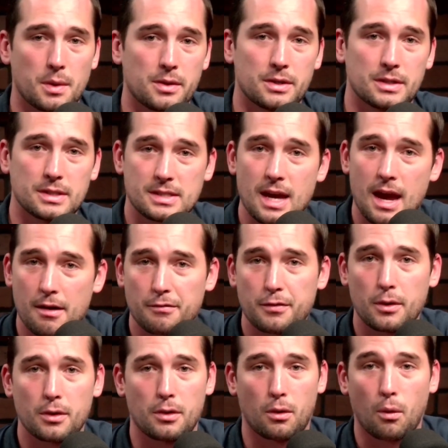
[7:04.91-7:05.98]
whether it's
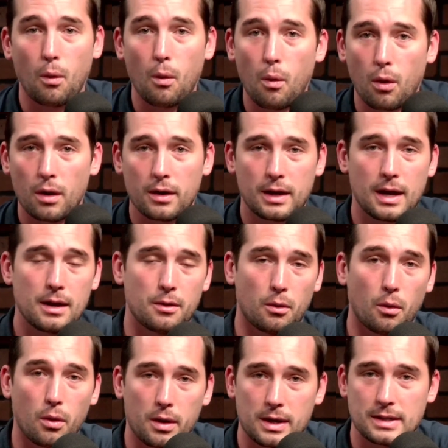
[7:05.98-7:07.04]
Stanford or Oregon or
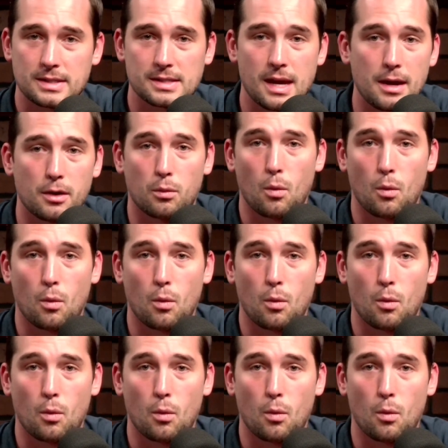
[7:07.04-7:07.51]
Oregon State